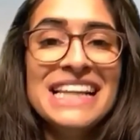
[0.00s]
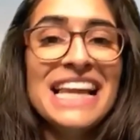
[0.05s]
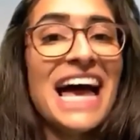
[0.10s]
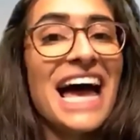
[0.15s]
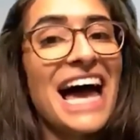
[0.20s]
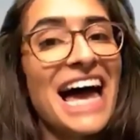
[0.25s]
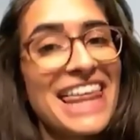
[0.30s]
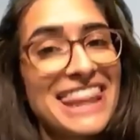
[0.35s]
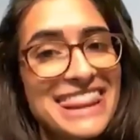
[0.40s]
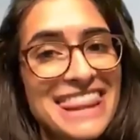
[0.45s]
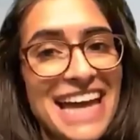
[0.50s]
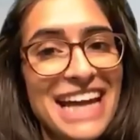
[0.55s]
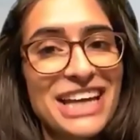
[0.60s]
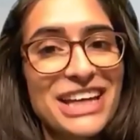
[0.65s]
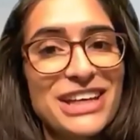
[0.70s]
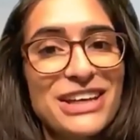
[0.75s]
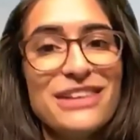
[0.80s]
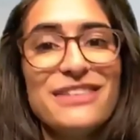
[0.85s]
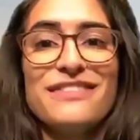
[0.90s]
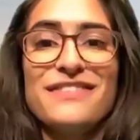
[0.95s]
And
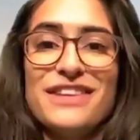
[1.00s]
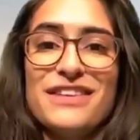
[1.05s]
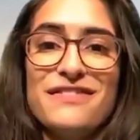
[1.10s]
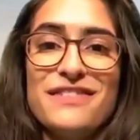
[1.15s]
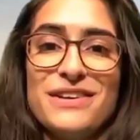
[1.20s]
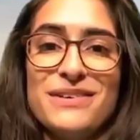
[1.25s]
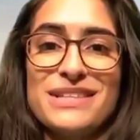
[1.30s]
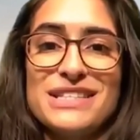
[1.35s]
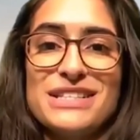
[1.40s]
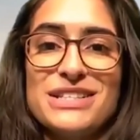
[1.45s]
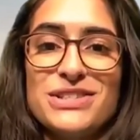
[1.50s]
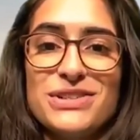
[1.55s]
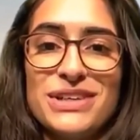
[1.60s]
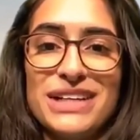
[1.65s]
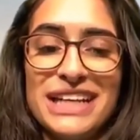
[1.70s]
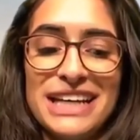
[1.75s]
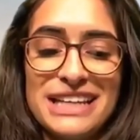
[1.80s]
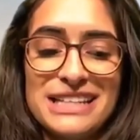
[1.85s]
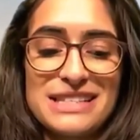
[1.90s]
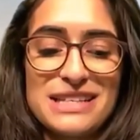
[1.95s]
thank you for the viewers for
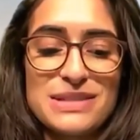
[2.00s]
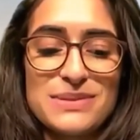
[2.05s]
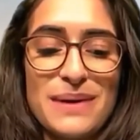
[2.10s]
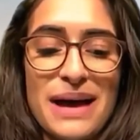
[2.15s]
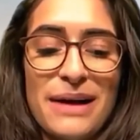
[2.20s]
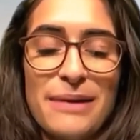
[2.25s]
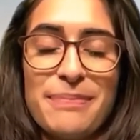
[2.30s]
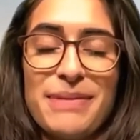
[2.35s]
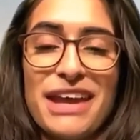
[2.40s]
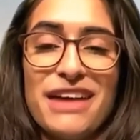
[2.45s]
joining us as well.